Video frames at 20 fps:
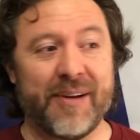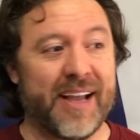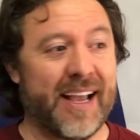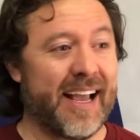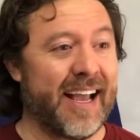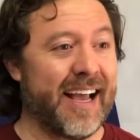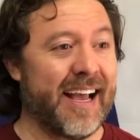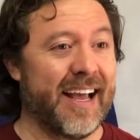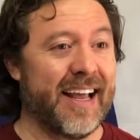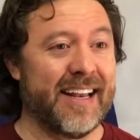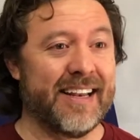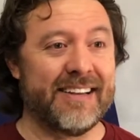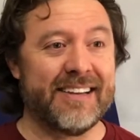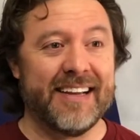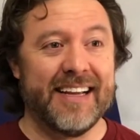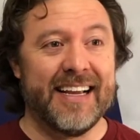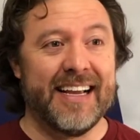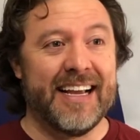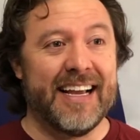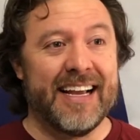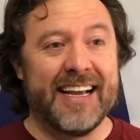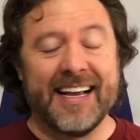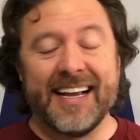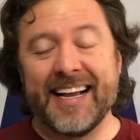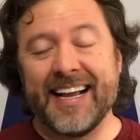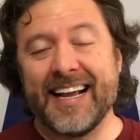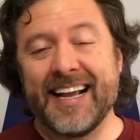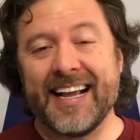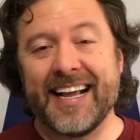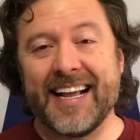And
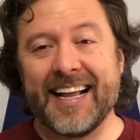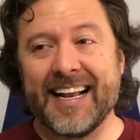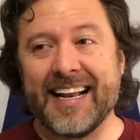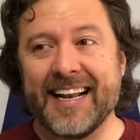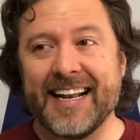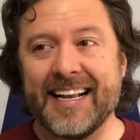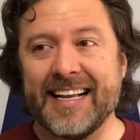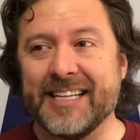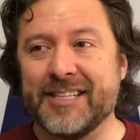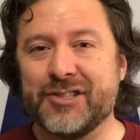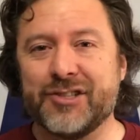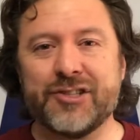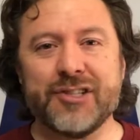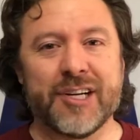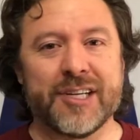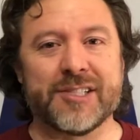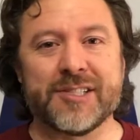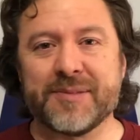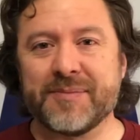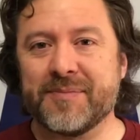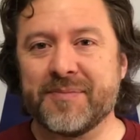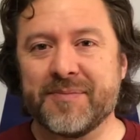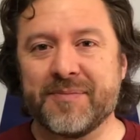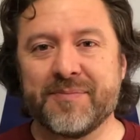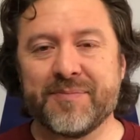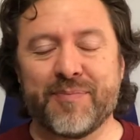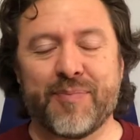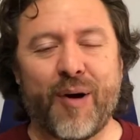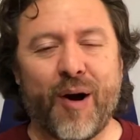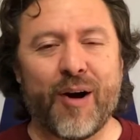it's just
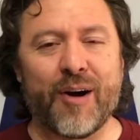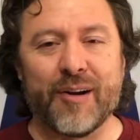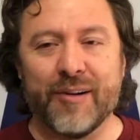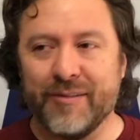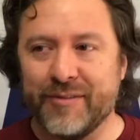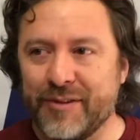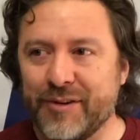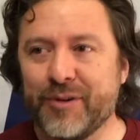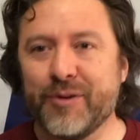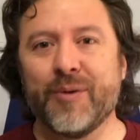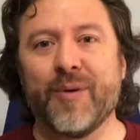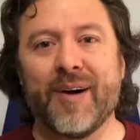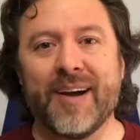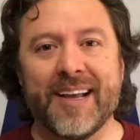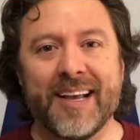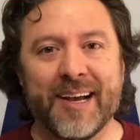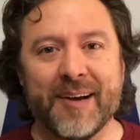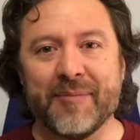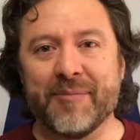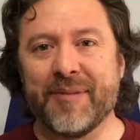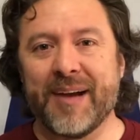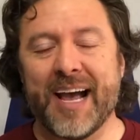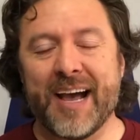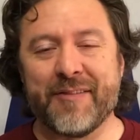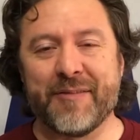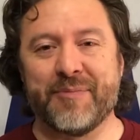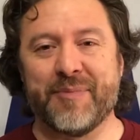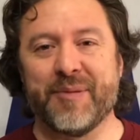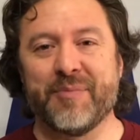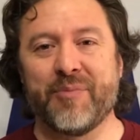part of who I am,
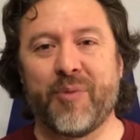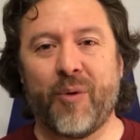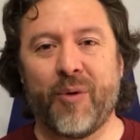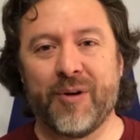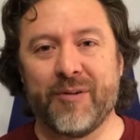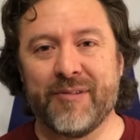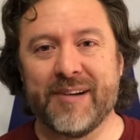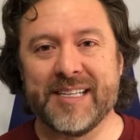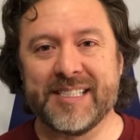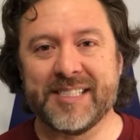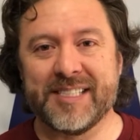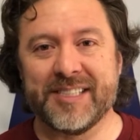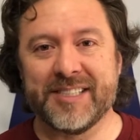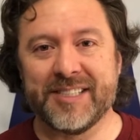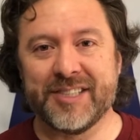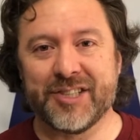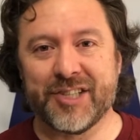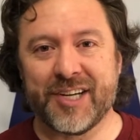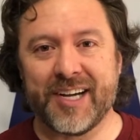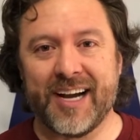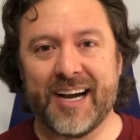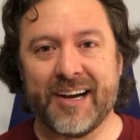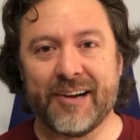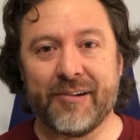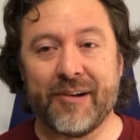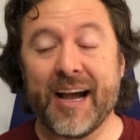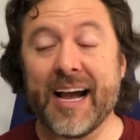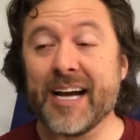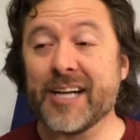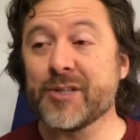having been born and raised in Chicago,
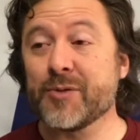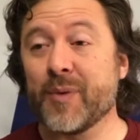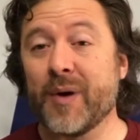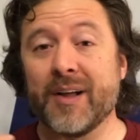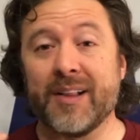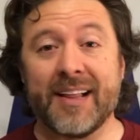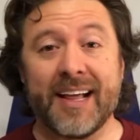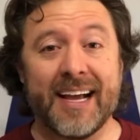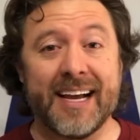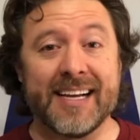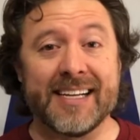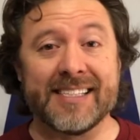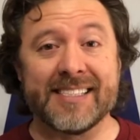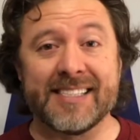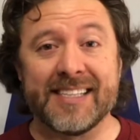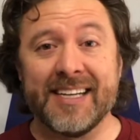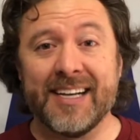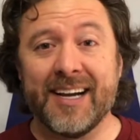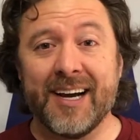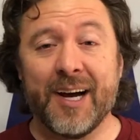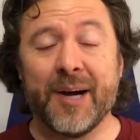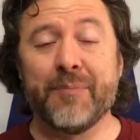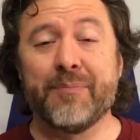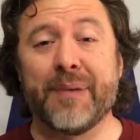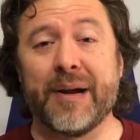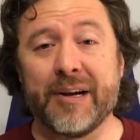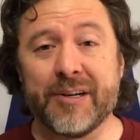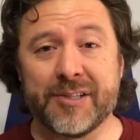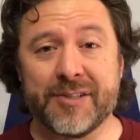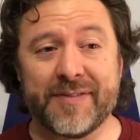as well as a Bears